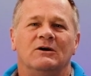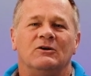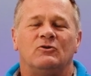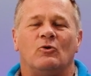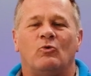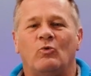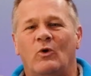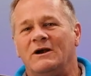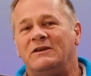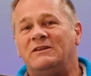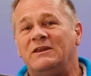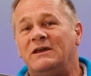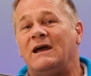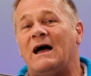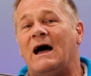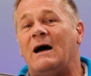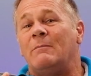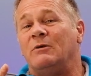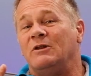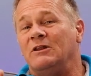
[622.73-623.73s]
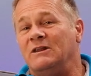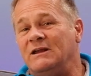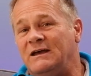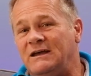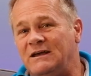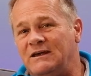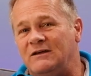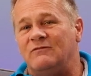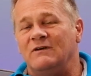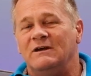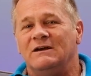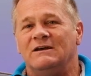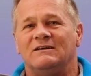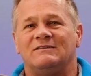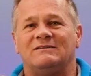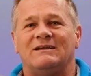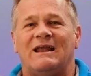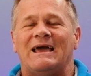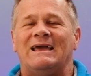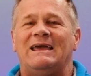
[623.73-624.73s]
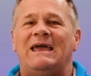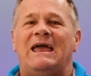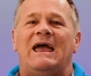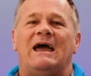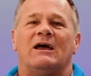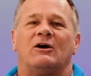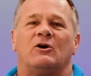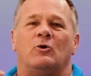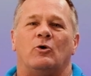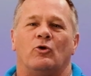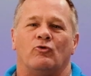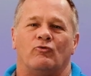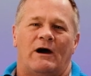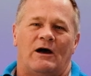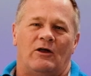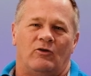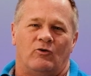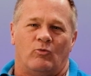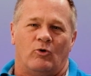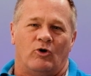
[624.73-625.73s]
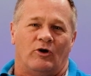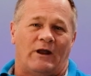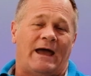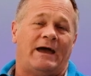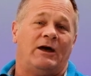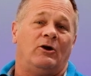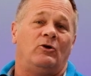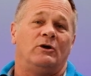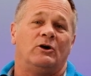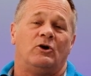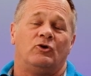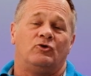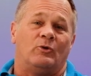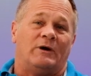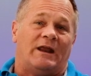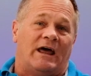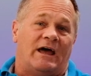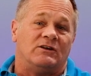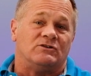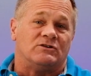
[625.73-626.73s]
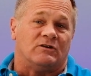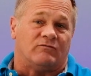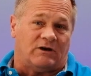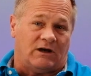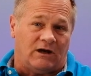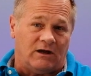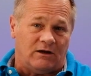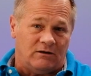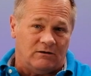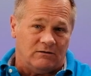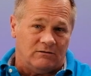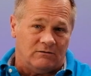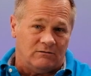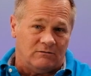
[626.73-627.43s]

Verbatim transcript: the one thing I believe is that I can't go around the world. I can only go to an edge of it